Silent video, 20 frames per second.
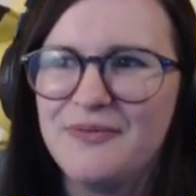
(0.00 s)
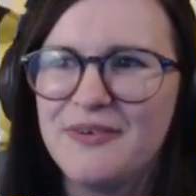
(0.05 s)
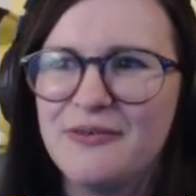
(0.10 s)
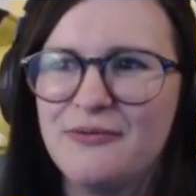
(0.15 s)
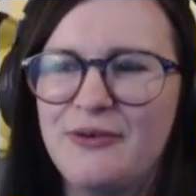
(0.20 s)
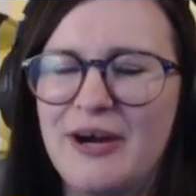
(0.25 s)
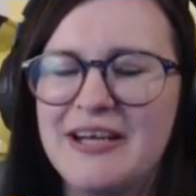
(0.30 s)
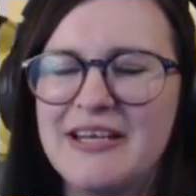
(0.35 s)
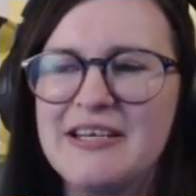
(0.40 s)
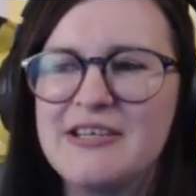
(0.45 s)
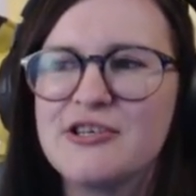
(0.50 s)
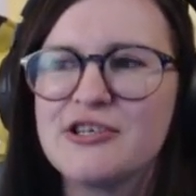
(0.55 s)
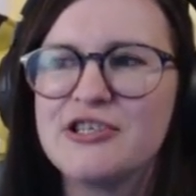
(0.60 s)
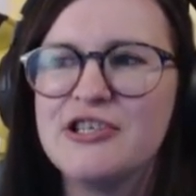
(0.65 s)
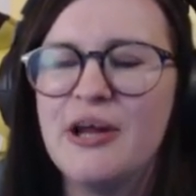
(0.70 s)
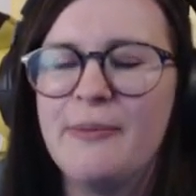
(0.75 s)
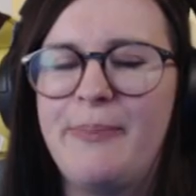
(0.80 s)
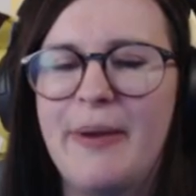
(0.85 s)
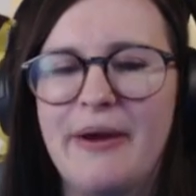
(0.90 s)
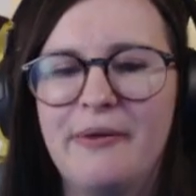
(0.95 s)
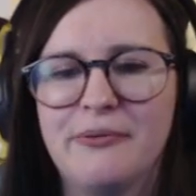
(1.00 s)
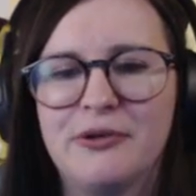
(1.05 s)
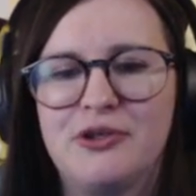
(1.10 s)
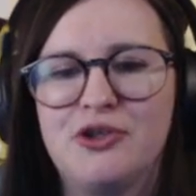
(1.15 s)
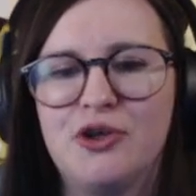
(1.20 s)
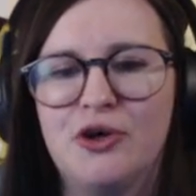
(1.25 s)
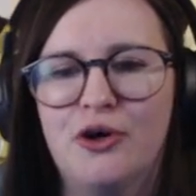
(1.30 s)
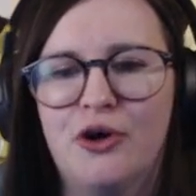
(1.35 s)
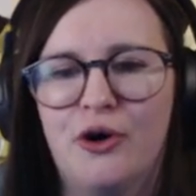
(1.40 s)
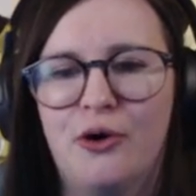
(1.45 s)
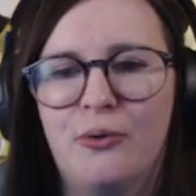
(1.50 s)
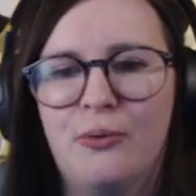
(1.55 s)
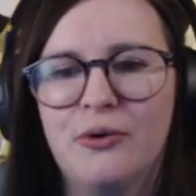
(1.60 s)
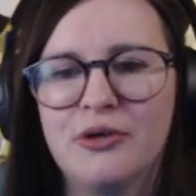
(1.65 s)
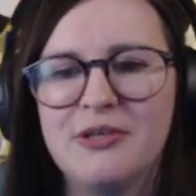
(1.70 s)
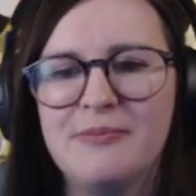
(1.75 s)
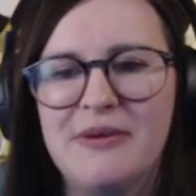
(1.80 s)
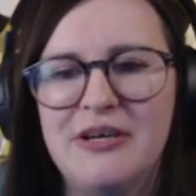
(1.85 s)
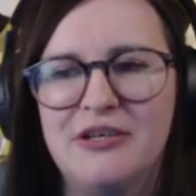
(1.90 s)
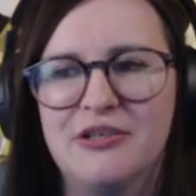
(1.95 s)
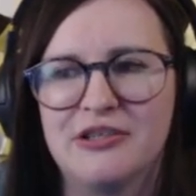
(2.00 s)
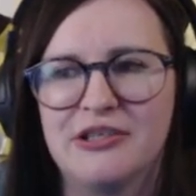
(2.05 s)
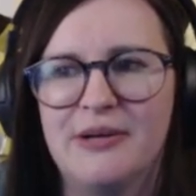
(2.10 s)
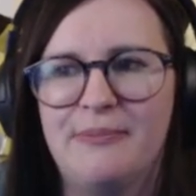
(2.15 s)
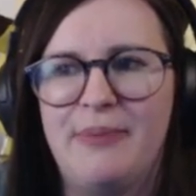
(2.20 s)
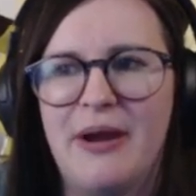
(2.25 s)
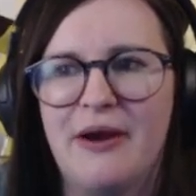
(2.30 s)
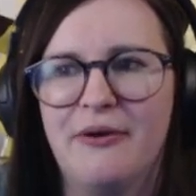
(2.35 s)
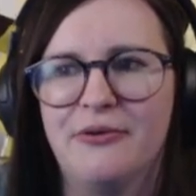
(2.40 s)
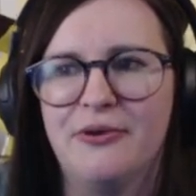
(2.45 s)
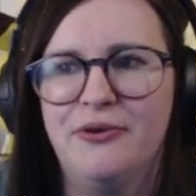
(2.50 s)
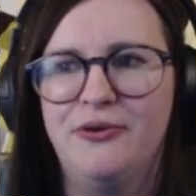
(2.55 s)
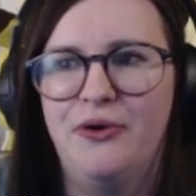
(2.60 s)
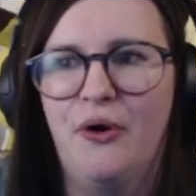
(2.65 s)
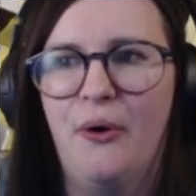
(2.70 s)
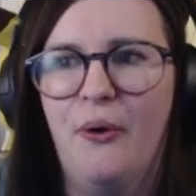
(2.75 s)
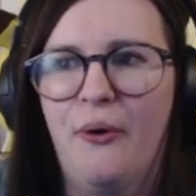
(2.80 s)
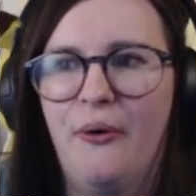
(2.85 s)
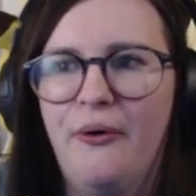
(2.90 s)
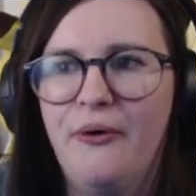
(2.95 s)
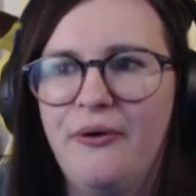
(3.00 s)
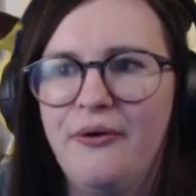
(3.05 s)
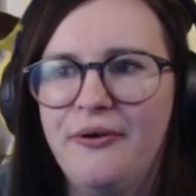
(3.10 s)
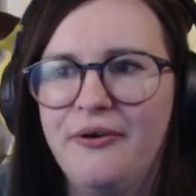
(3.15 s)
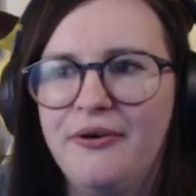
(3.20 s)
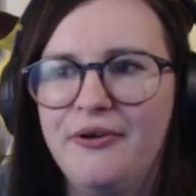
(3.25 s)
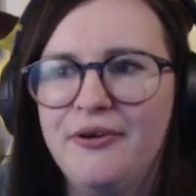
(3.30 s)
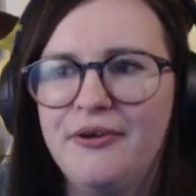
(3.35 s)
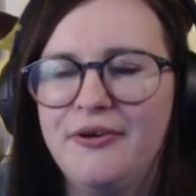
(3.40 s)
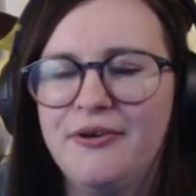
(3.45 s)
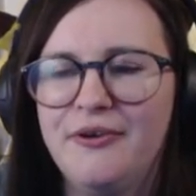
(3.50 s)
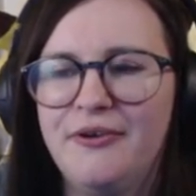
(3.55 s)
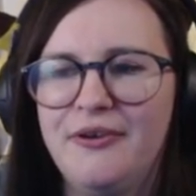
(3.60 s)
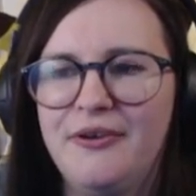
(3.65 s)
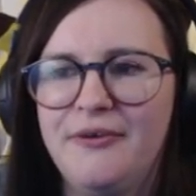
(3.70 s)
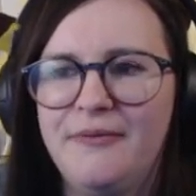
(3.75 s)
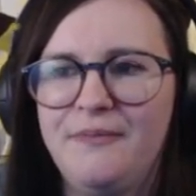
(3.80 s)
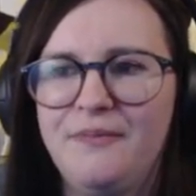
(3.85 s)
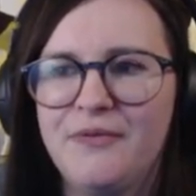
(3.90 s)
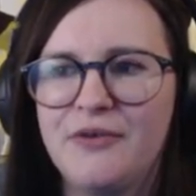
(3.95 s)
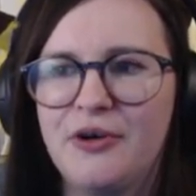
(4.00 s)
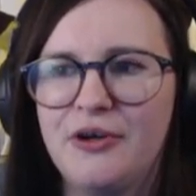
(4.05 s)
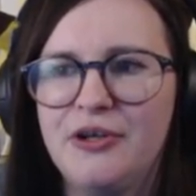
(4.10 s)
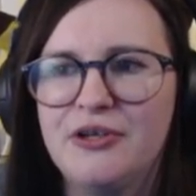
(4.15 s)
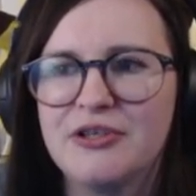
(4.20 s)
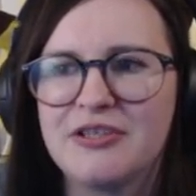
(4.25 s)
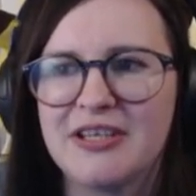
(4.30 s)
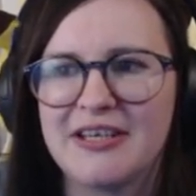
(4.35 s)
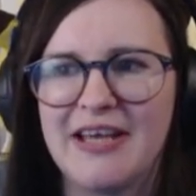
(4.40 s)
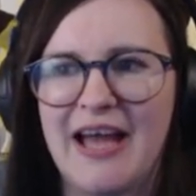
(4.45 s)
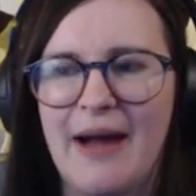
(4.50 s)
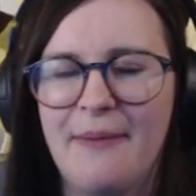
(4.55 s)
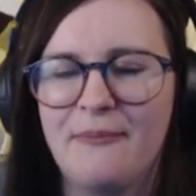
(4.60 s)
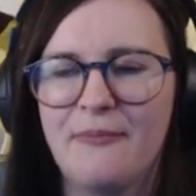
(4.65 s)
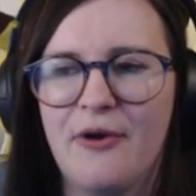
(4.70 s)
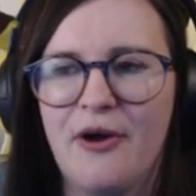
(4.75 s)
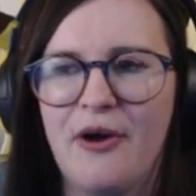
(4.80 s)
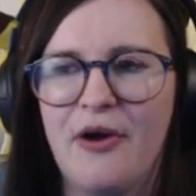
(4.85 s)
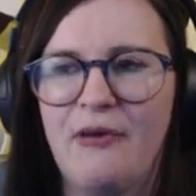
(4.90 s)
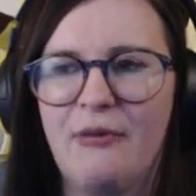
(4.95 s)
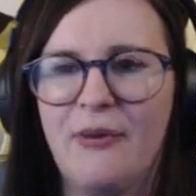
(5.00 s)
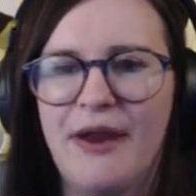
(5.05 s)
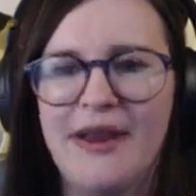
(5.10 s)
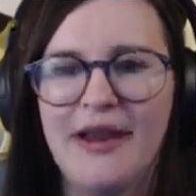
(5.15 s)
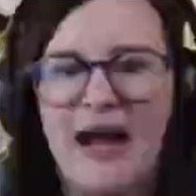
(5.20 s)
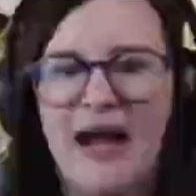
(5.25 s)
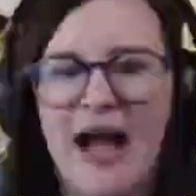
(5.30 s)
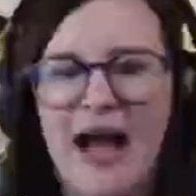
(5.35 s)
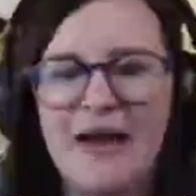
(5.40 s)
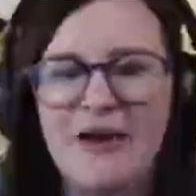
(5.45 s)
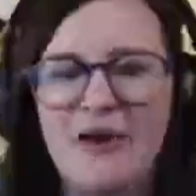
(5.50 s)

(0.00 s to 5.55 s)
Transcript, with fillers: Freddy doesn't appear at the door. What do you mean doesn't appear at the door? Go use the camera. Wait, I